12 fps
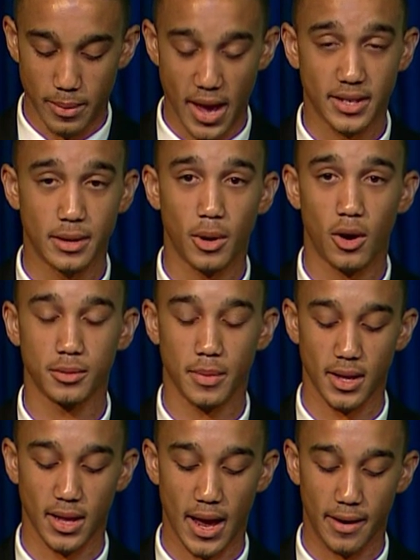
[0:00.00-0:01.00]
Basketball was
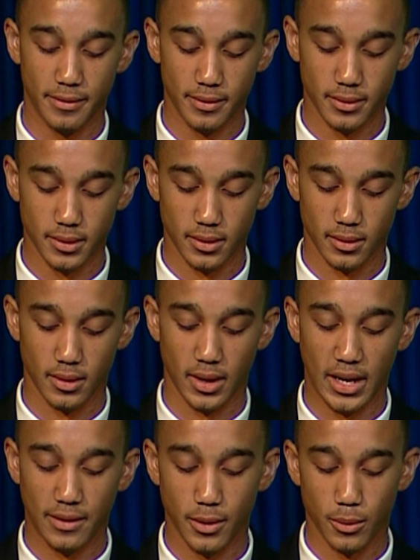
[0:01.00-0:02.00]
my life.
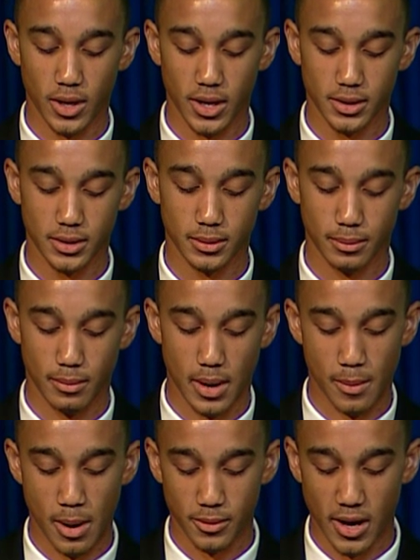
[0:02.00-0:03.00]
Even worse,
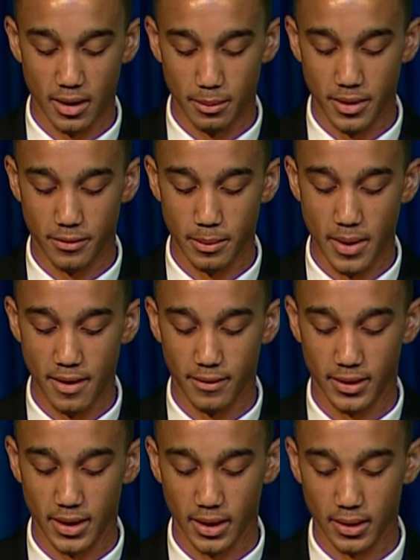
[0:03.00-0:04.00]
my mom grounded me from
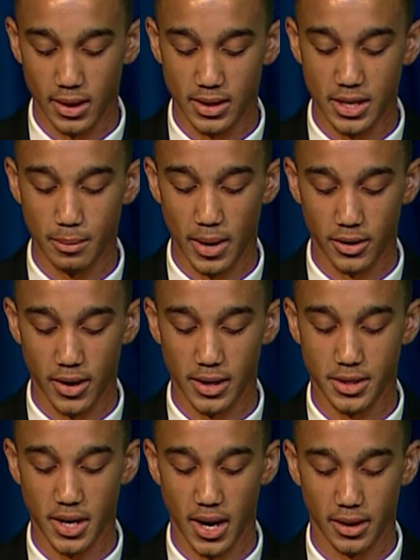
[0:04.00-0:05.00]
everything until my
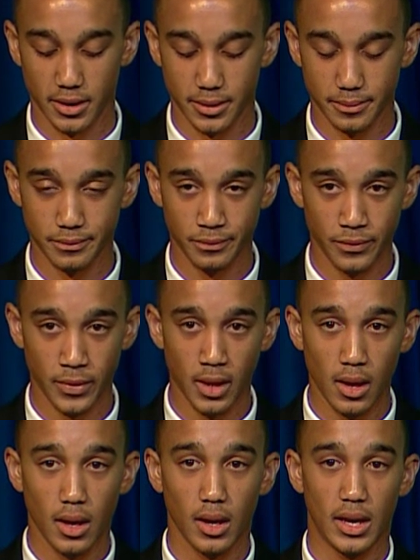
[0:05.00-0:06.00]
grades changed,
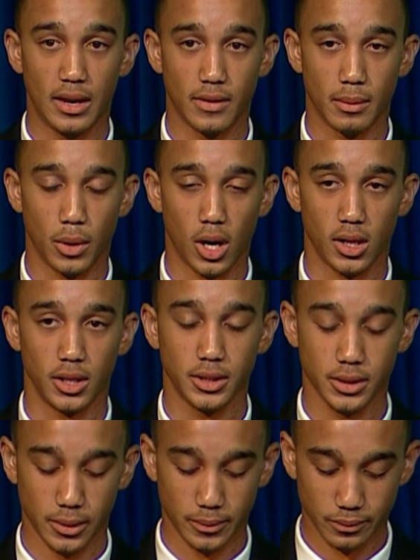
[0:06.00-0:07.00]
even
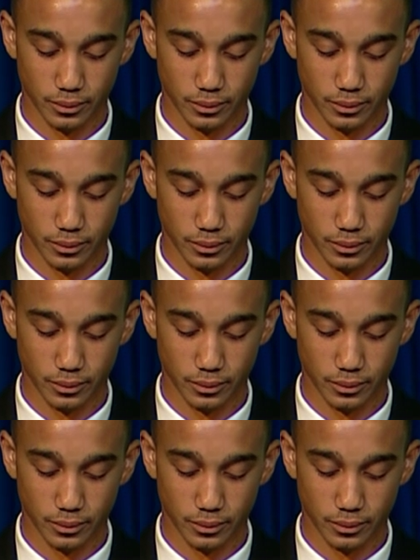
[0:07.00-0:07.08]
Ballers.